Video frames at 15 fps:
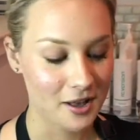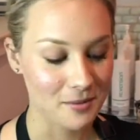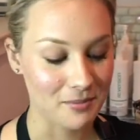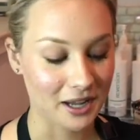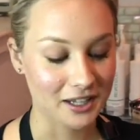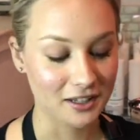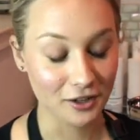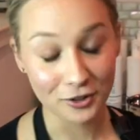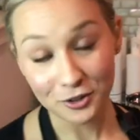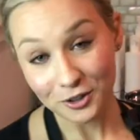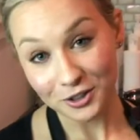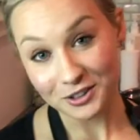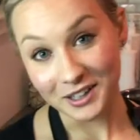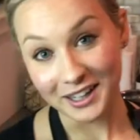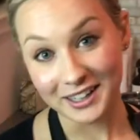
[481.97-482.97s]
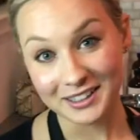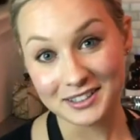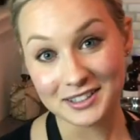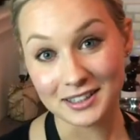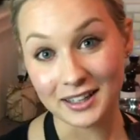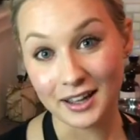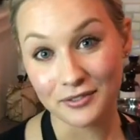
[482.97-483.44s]
My younger
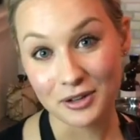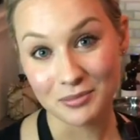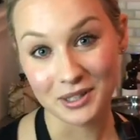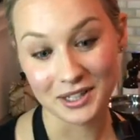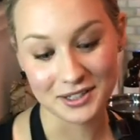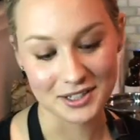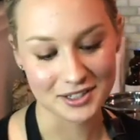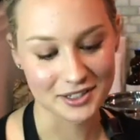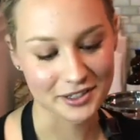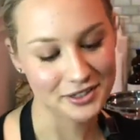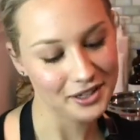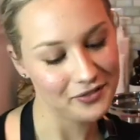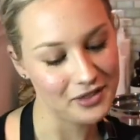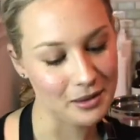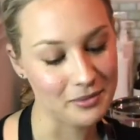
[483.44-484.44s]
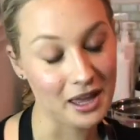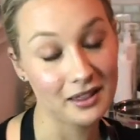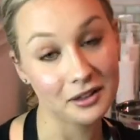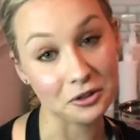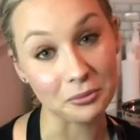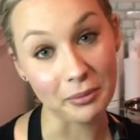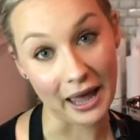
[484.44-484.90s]
clients love it because it does give them that
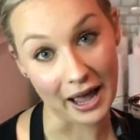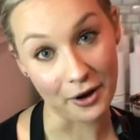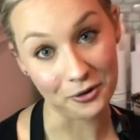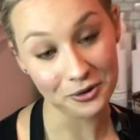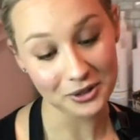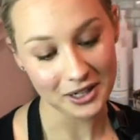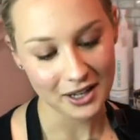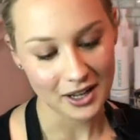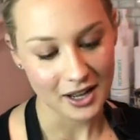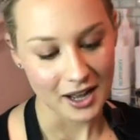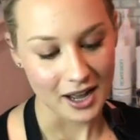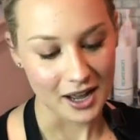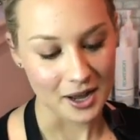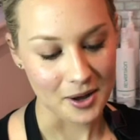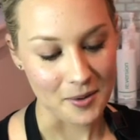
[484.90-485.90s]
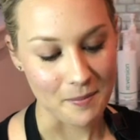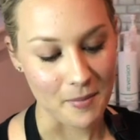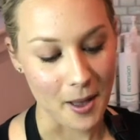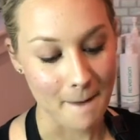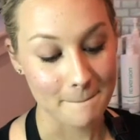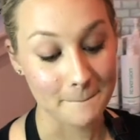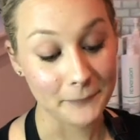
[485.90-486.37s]
little pout,
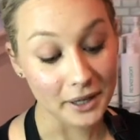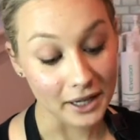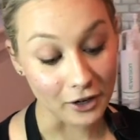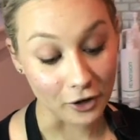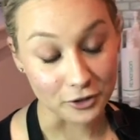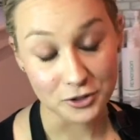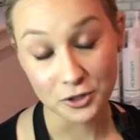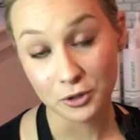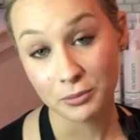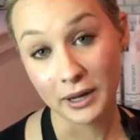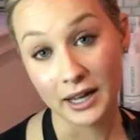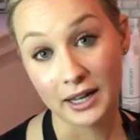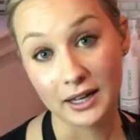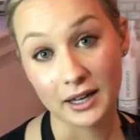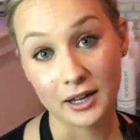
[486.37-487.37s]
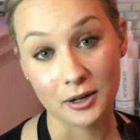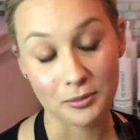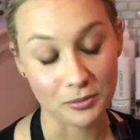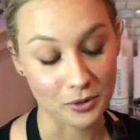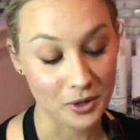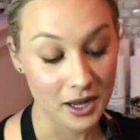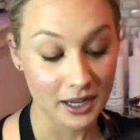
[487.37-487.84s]
but also my
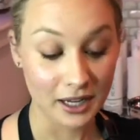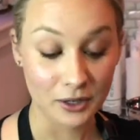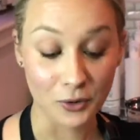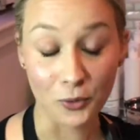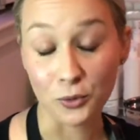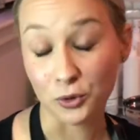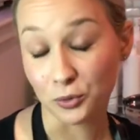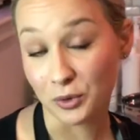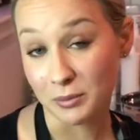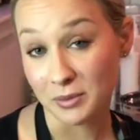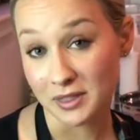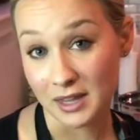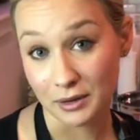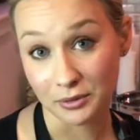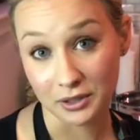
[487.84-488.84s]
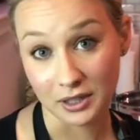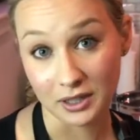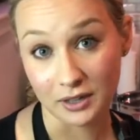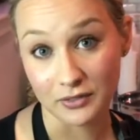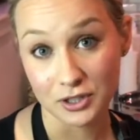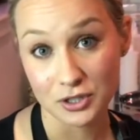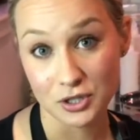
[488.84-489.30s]
kind of older women, they really
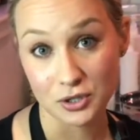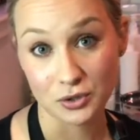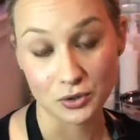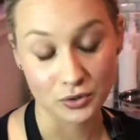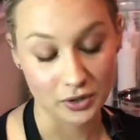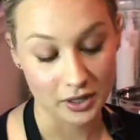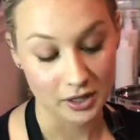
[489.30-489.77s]
love it too,